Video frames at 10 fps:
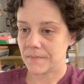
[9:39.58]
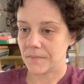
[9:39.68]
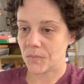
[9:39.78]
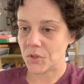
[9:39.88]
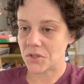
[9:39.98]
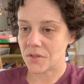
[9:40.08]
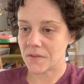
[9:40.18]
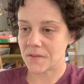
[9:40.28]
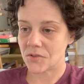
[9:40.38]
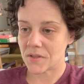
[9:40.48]
which
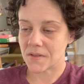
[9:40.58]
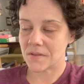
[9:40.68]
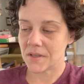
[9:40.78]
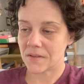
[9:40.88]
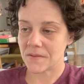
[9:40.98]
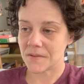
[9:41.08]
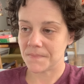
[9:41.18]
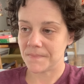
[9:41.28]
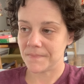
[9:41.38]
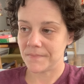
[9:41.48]
is just, it's
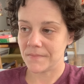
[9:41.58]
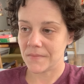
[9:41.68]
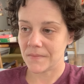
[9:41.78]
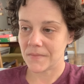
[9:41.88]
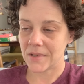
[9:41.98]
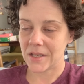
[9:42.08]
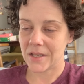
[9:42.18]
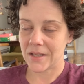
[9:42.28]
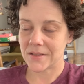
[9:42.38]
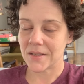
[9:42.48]

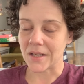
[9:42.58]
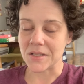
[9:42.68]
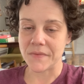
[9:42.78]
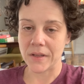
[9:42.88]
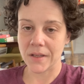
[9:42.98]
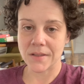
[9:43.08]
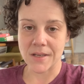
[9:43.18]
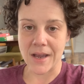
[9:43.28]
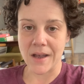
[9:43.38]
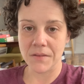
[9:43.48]
a nice feeling to
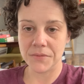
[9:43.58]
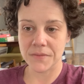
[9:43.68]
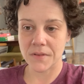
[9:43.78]
have.